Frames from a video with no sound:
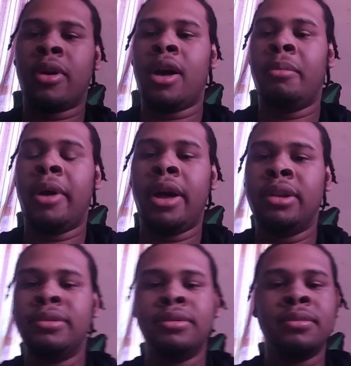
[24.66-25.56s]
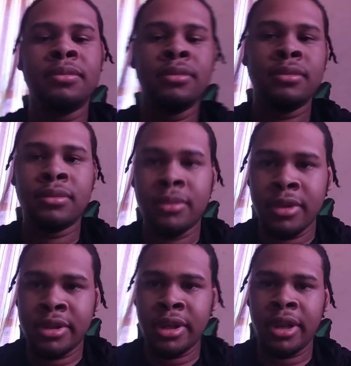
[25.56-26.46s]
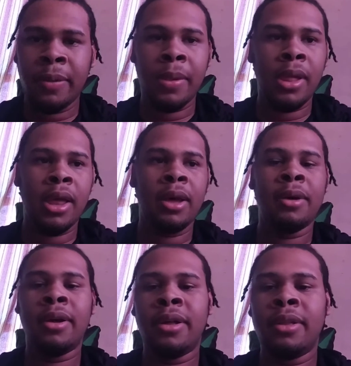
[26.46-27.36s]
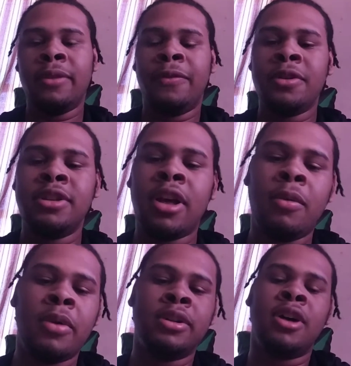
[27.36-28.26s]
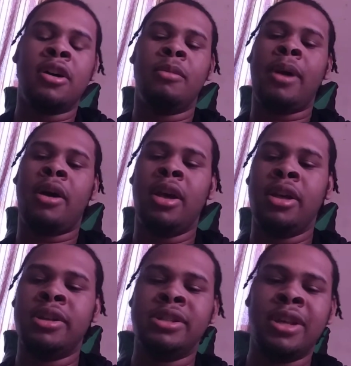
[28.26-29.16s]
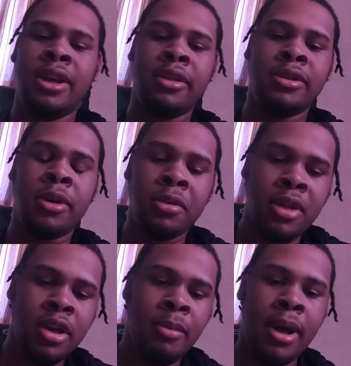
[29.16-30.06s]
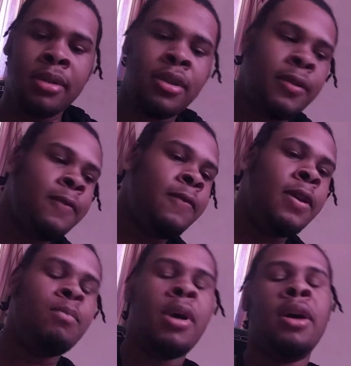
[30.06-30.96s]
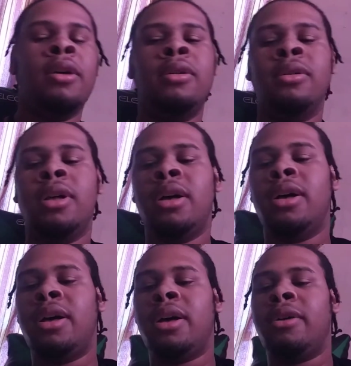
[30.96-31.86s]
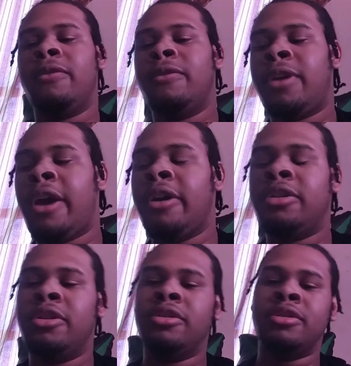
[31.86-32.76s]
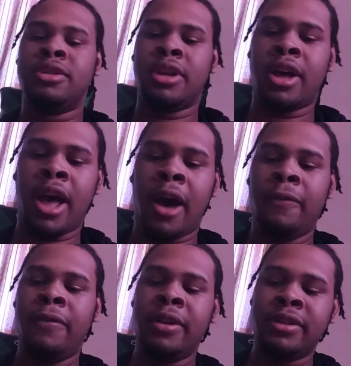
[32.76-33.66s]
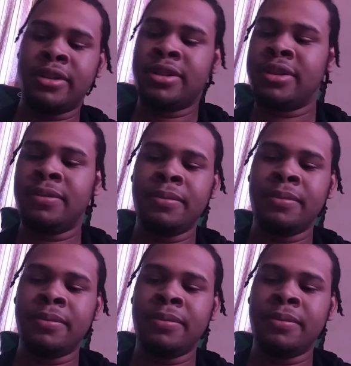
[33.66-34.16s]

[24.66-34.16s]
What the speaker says: Kombat. See, the first thing I want to talk about is this whole thing about the female characters' outfits.